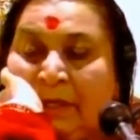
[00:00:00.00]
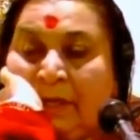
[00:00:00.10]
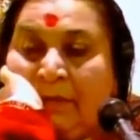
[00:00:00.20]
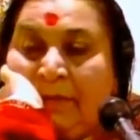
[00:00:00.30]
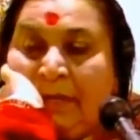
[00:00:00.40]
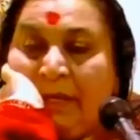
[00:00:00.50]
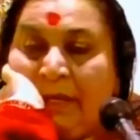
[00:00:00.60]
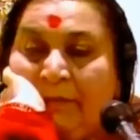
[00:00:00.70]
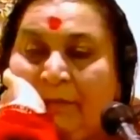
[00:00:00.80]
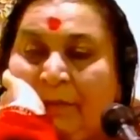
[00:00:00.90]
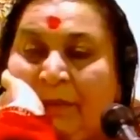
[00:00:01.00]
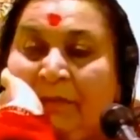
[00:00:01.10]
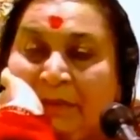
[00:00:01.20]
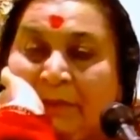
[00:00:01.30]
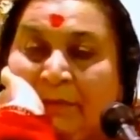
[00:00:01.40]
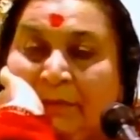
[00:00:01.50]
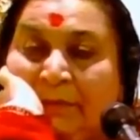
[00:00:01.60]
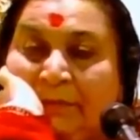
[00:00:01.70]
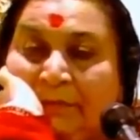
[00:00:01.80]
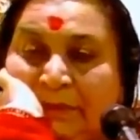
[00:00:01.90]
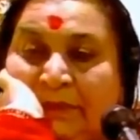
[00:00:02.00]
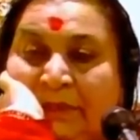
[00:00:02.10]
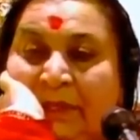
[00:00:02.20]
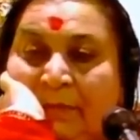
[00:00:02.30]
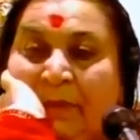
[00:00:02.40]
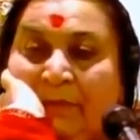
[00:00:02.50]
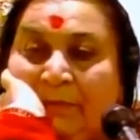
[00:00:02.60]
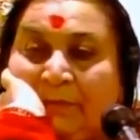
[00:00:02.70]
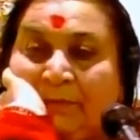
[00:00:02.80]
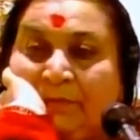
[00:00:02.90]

and making everybody miserable. This is their power.